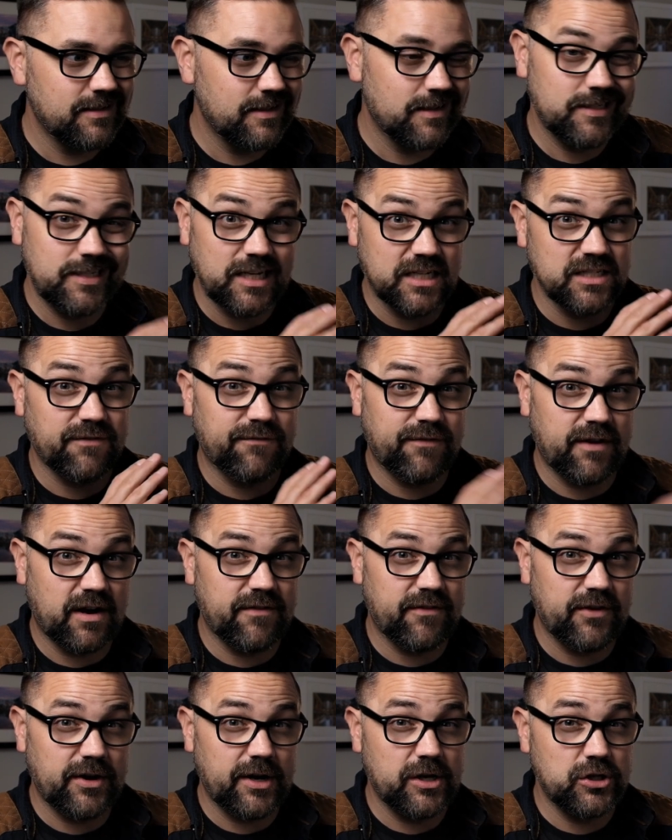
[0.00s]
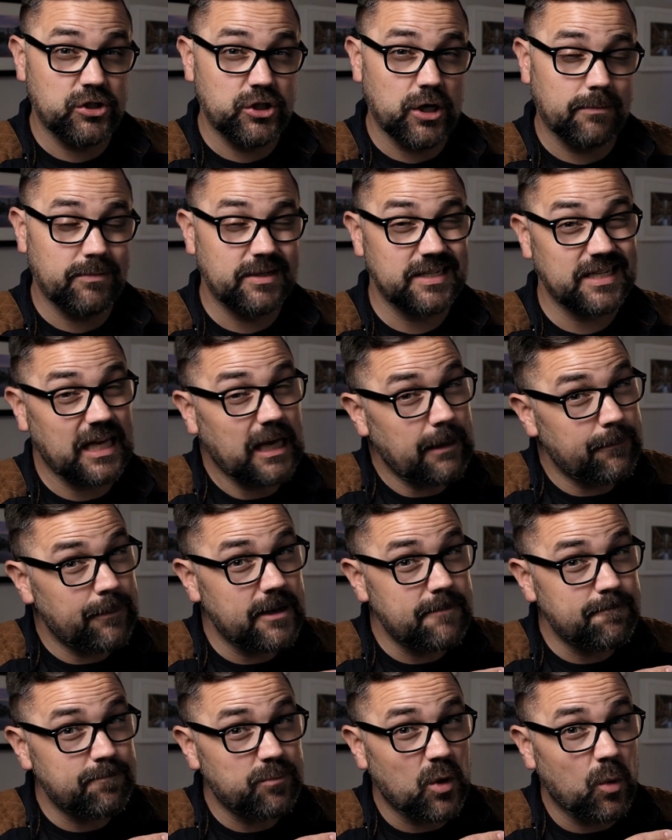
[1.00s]
It does a very, very good job. Does it keep
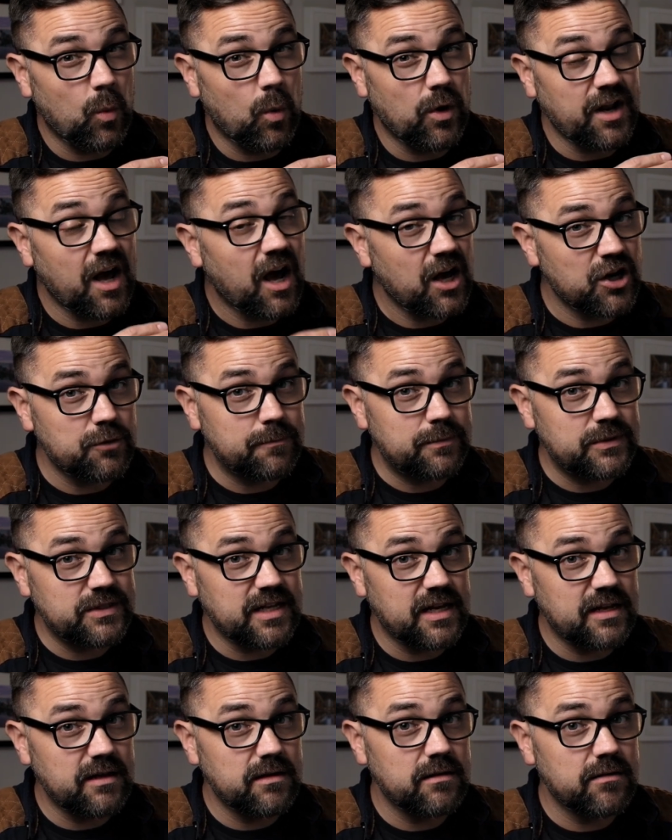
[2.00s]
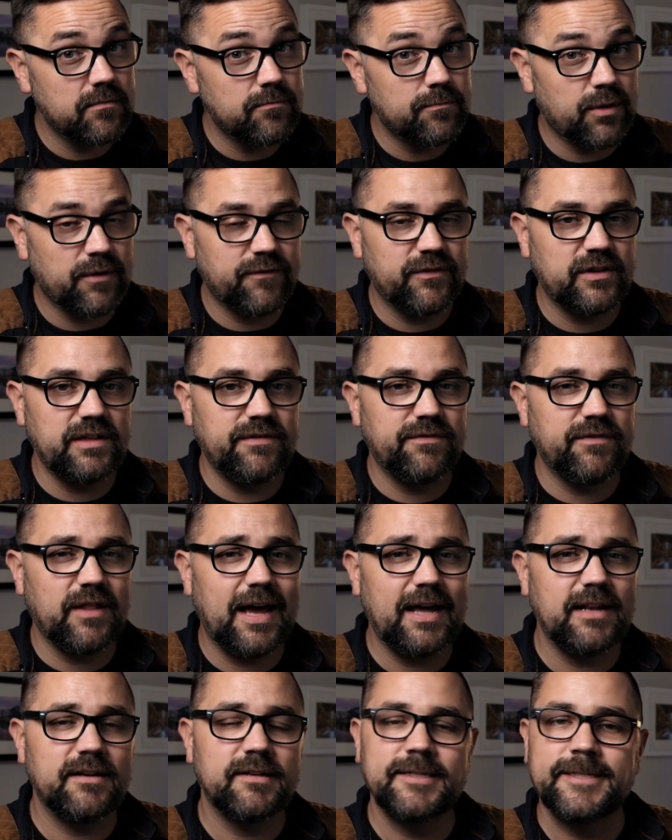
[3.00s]
it 100% perfectly
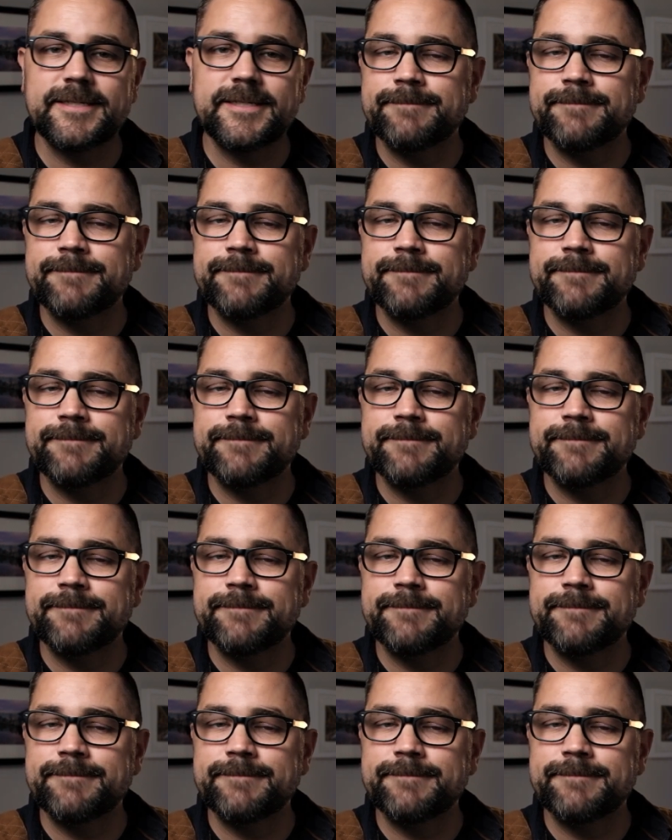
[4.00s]
flat?